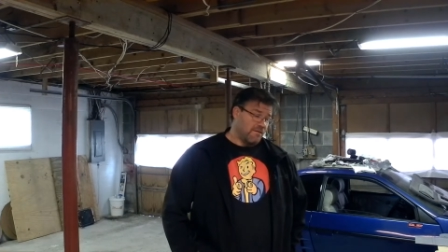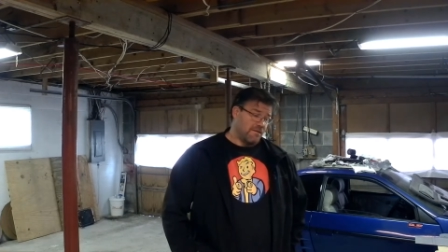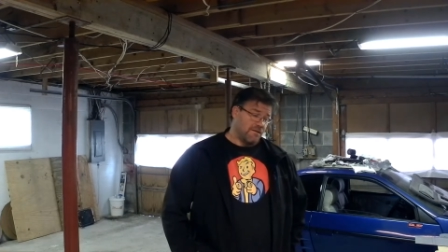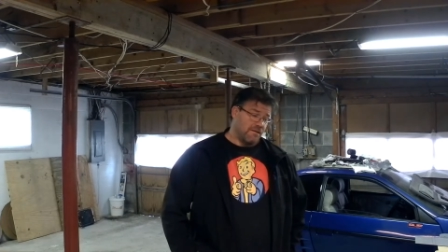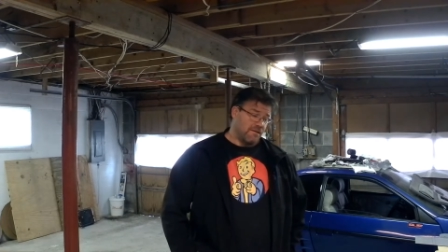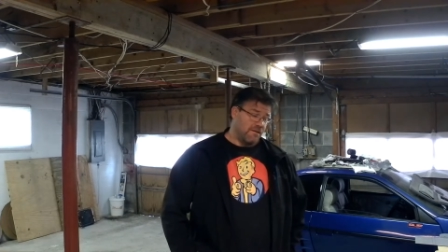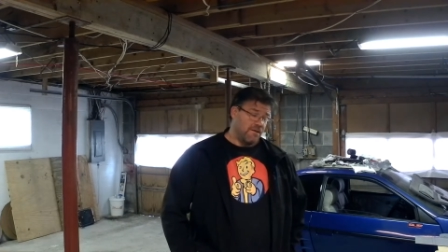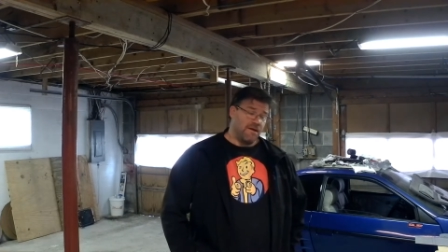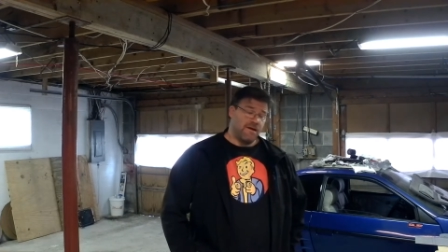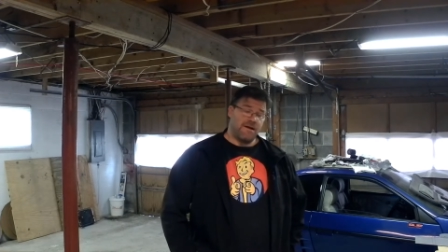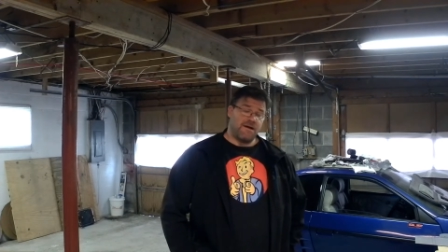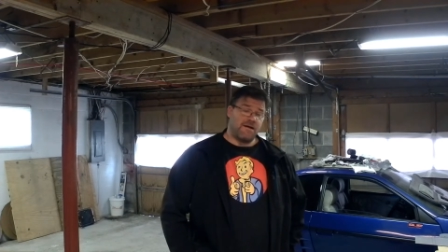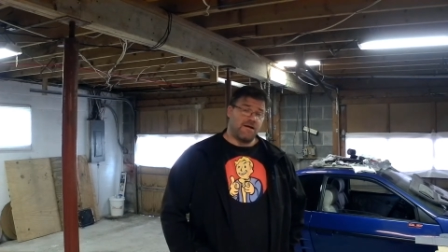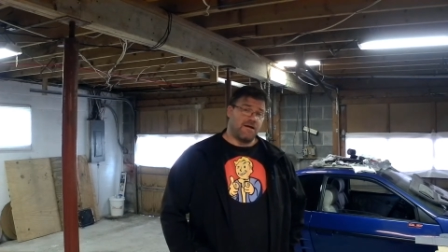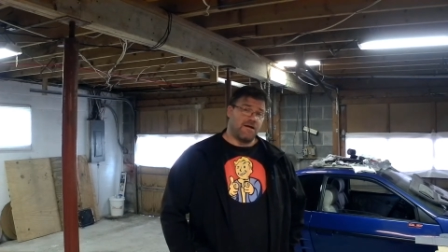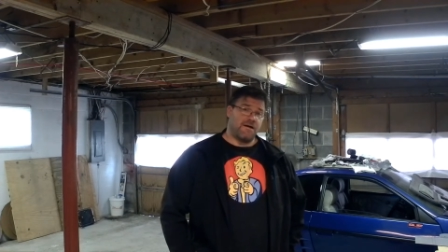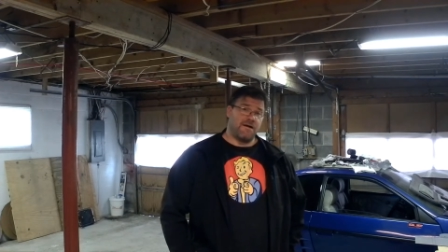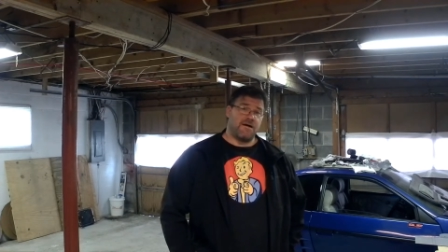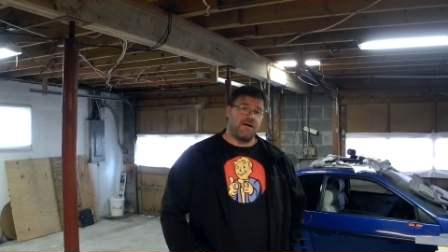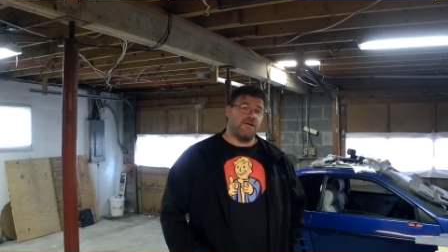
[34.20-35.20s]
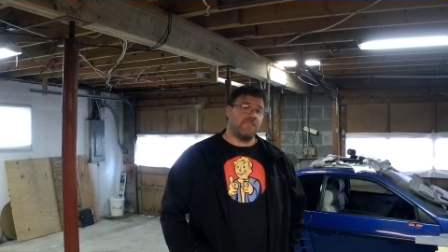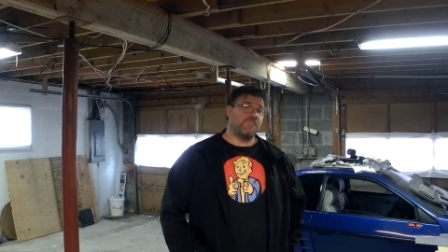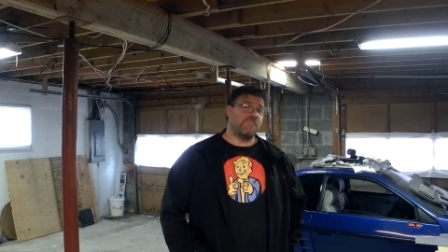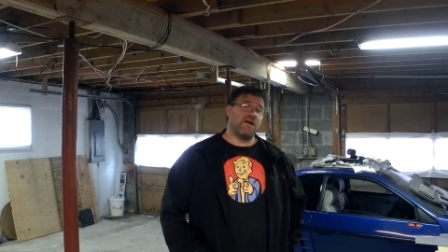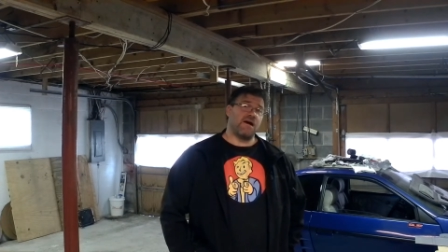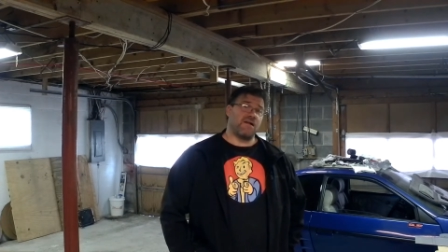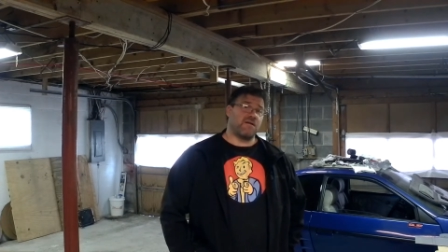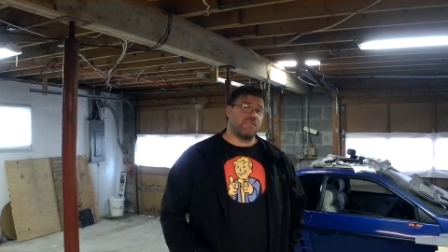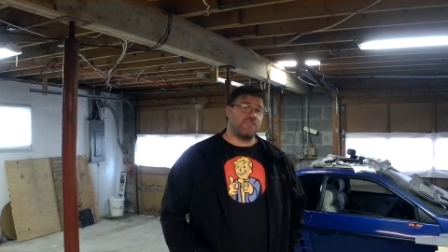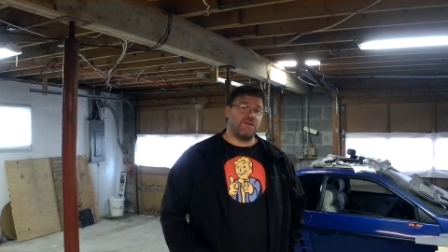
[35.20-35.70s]
yeah, I'm
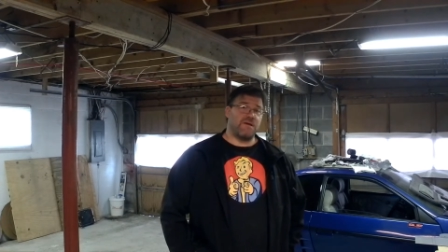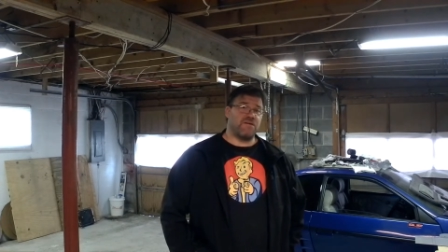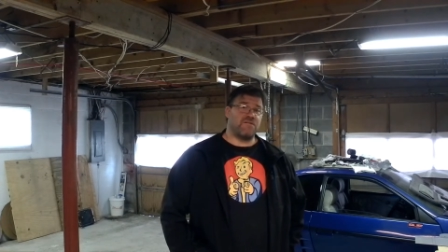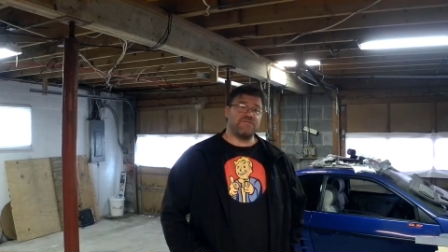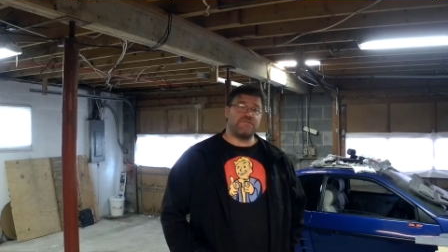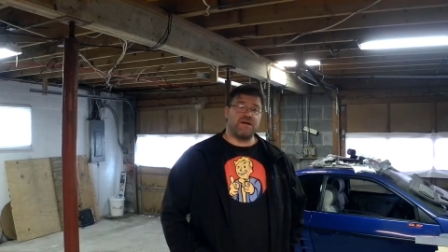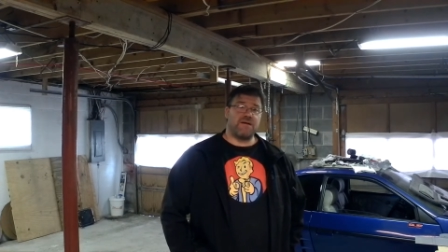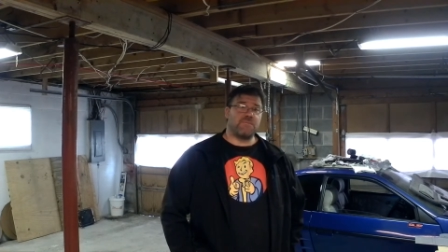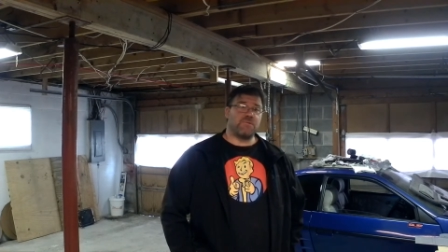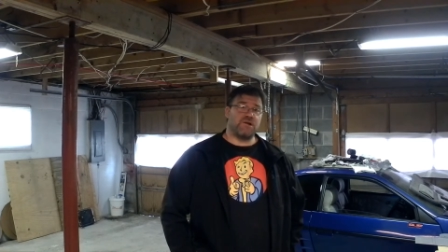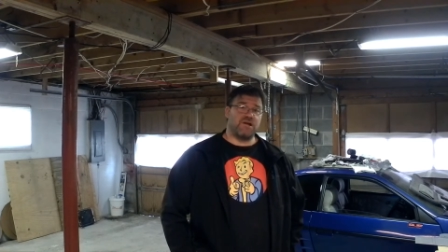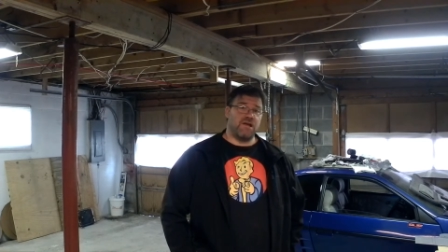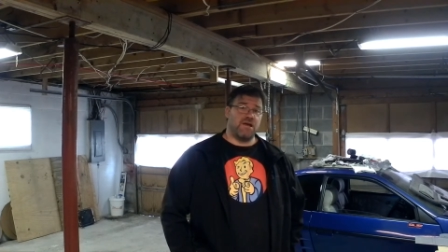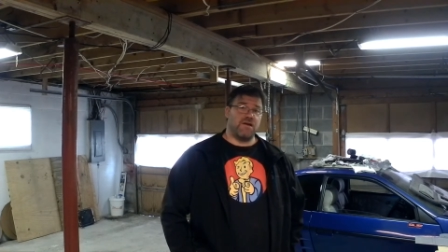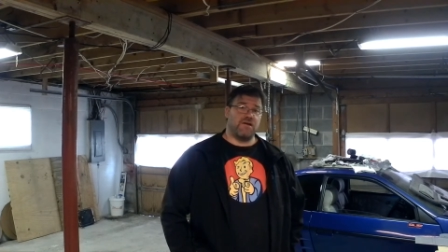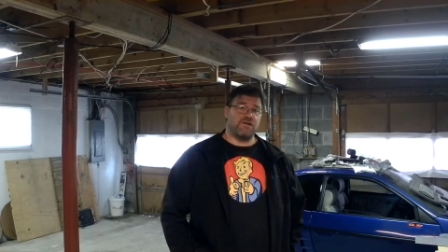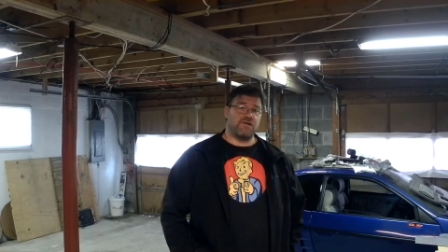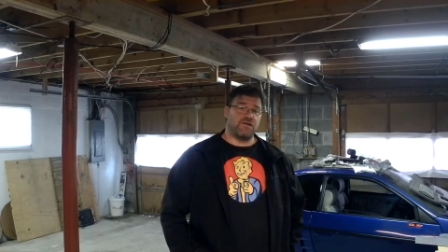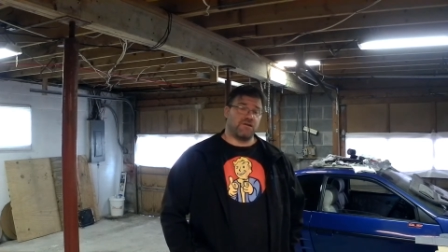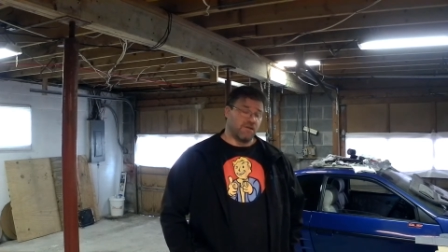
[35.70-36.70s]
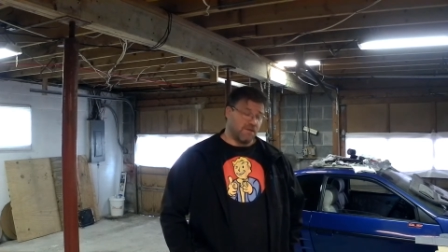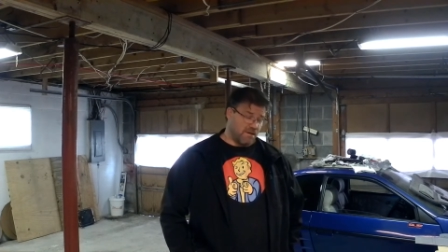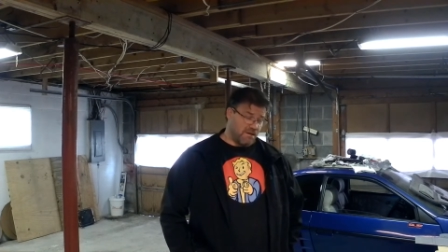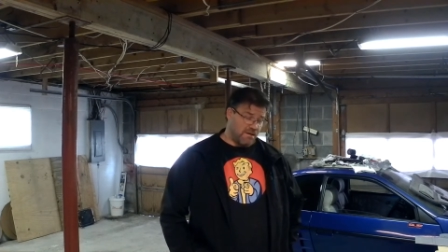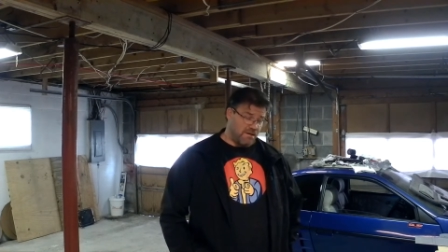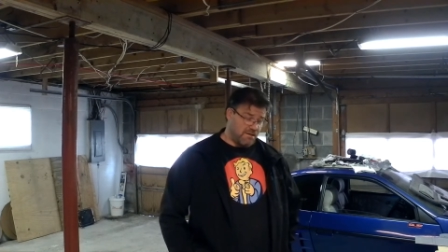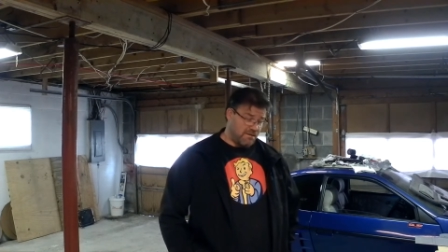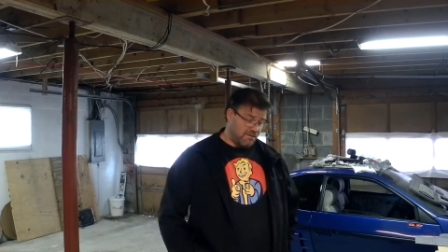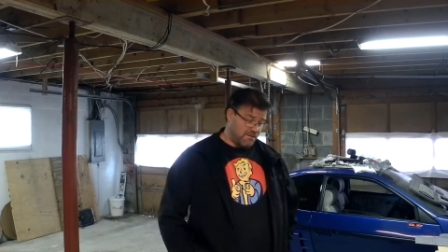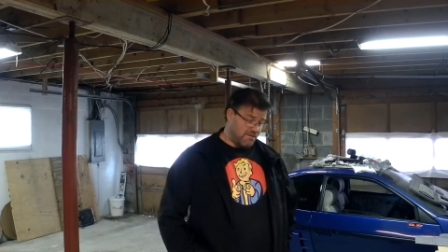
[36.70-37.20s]
not a metal fabricator,
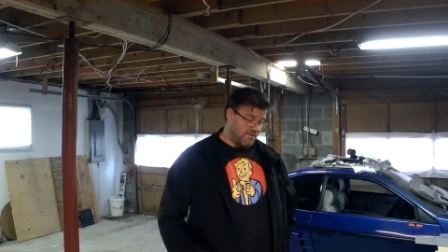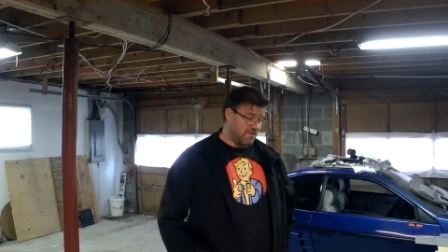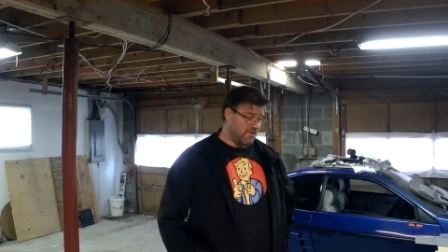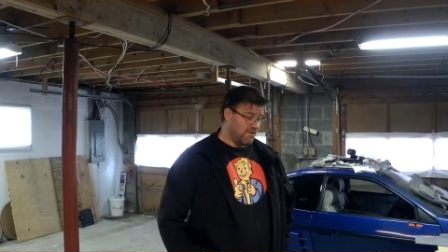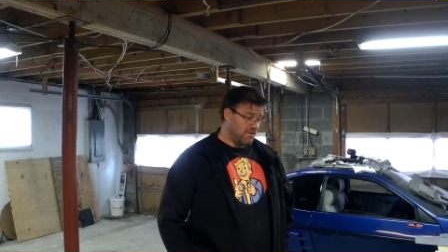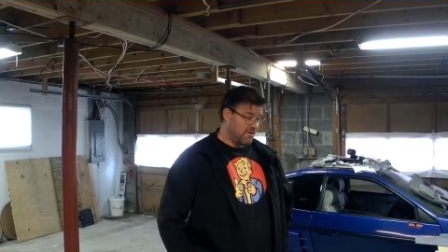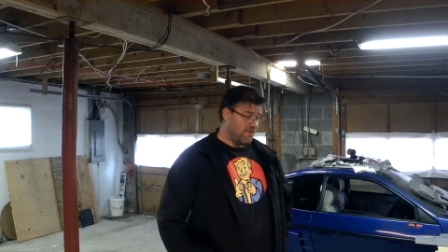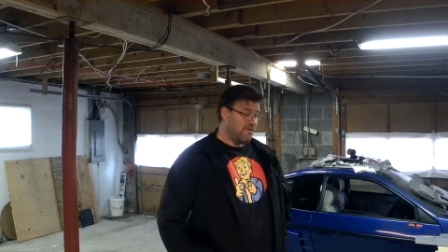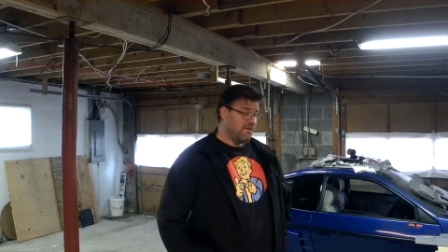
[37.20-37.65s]
and